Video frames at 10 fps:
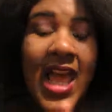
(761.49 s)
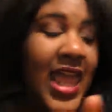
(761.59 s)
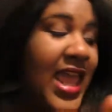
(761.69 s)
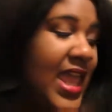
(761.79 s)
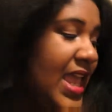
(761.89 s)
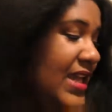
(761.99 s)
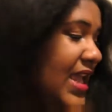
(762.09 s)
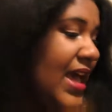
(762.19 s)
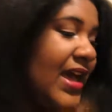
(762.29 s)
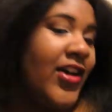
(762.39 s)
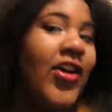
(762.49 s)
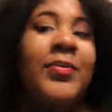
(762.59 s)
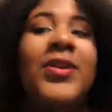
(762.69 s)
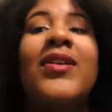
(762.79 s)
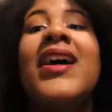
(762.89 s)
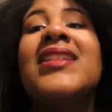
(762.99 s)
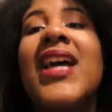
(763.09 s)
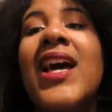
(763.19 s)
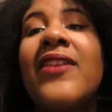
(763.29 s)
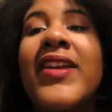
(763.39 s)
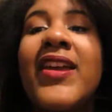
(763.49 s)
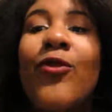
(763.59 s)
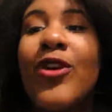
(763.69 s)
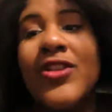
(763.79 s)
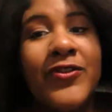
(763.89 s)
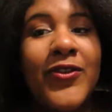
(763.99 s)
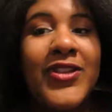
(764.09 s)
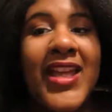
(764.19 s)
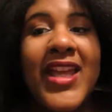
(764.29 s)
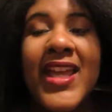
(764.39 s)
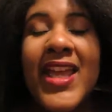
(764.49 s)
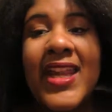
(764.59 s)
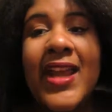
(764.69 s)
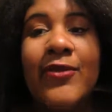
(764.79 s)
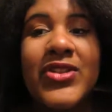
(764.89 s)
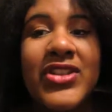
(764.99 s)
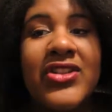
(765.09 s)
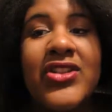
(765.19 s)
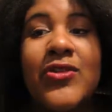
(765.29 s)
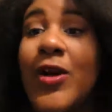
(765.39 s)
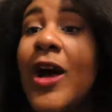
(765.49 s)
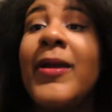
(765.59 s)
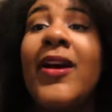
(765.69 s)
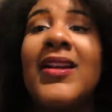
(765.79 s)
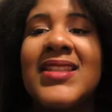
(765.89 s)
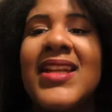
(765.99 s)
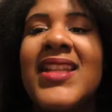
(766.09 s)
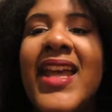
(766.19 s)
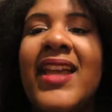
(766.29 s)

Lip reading: And yeah, I hope you guys have a wonderful day, and I will see you probably on Sunday.